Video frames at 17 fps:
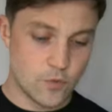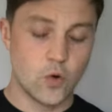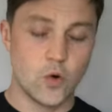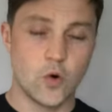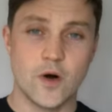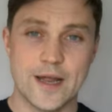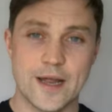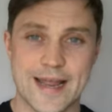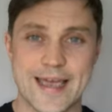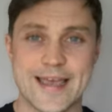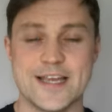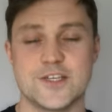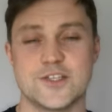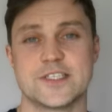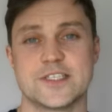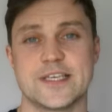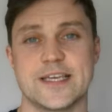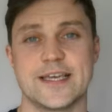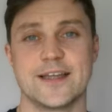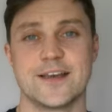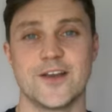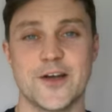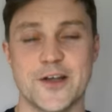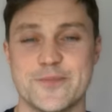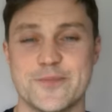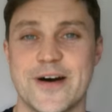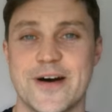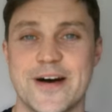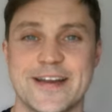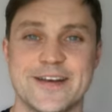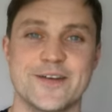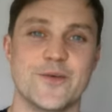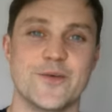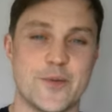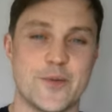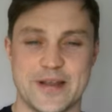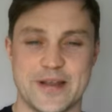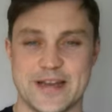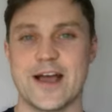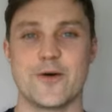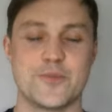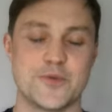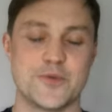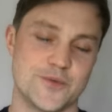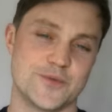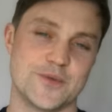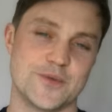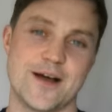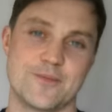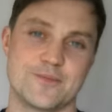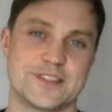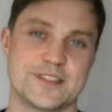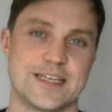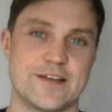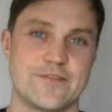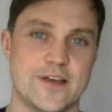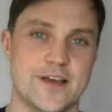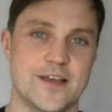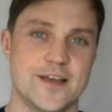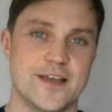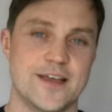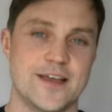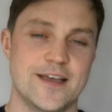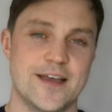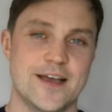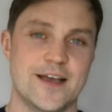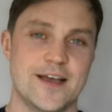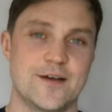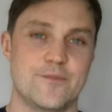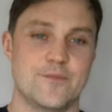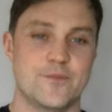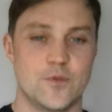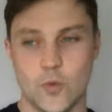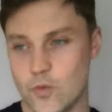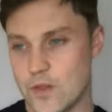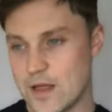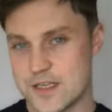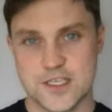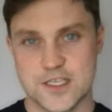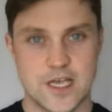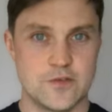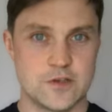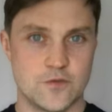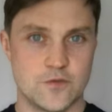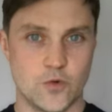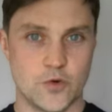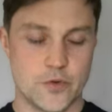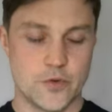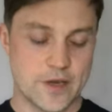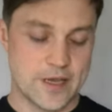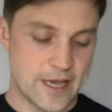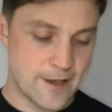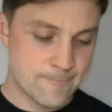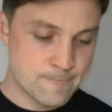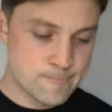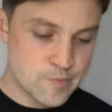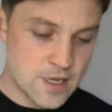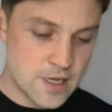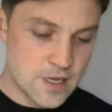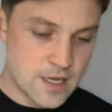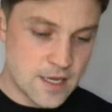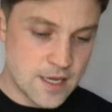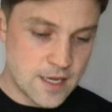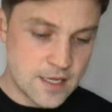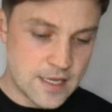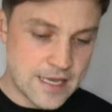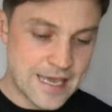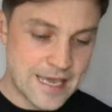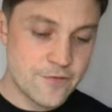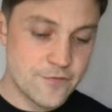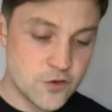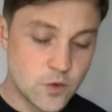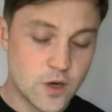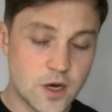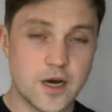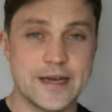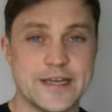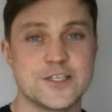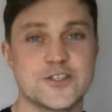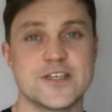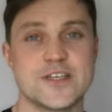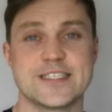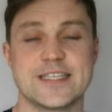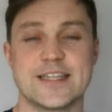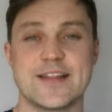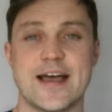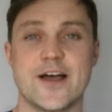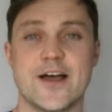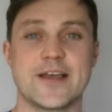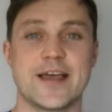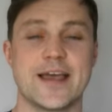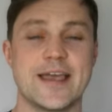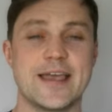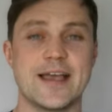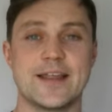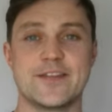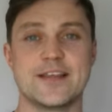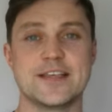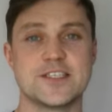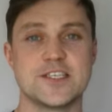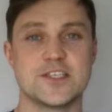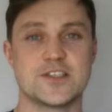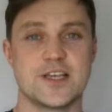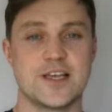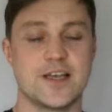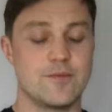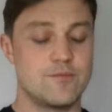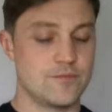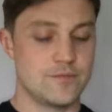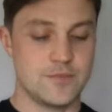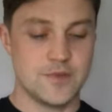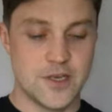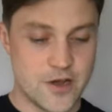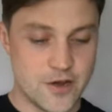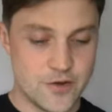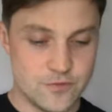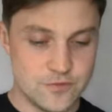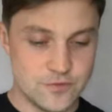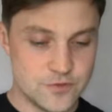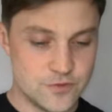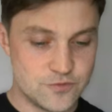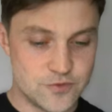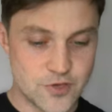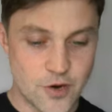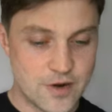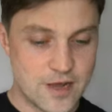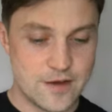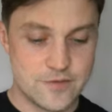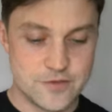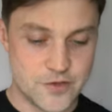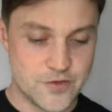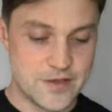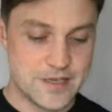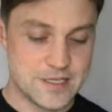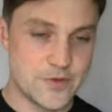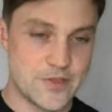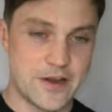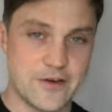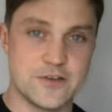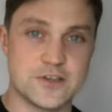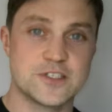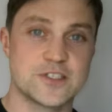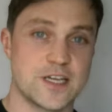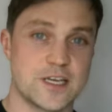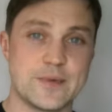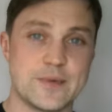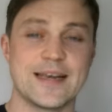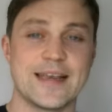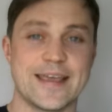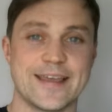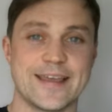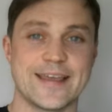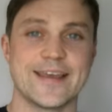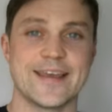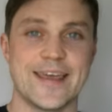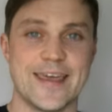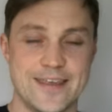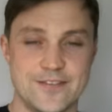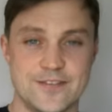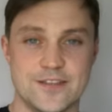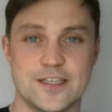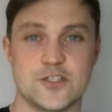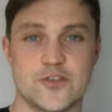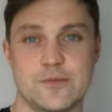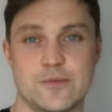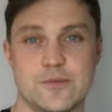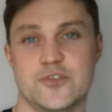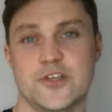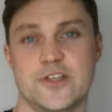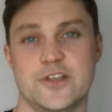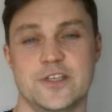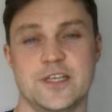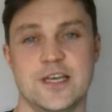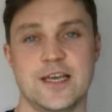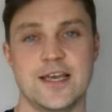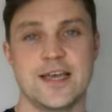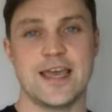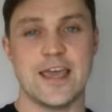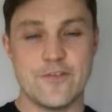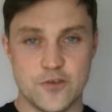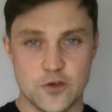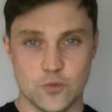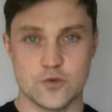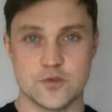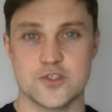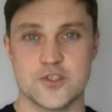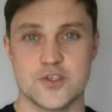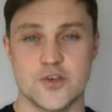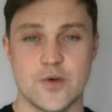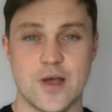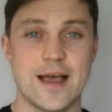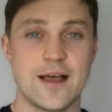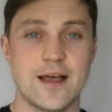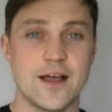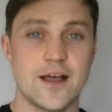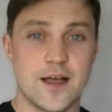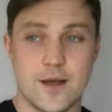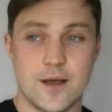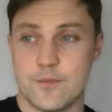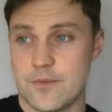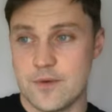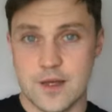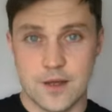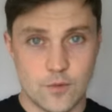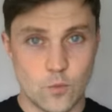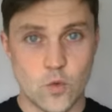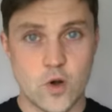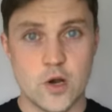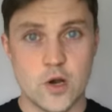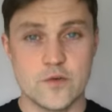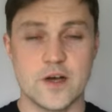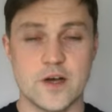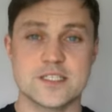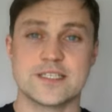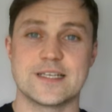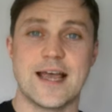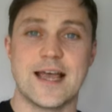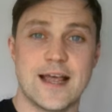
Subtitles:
or an agency like mine where we can help you deliver all that service for you, okay. If you are interested in that, okay, and this is you don't have to do this, but there is going to be a link in the description if you want to work with us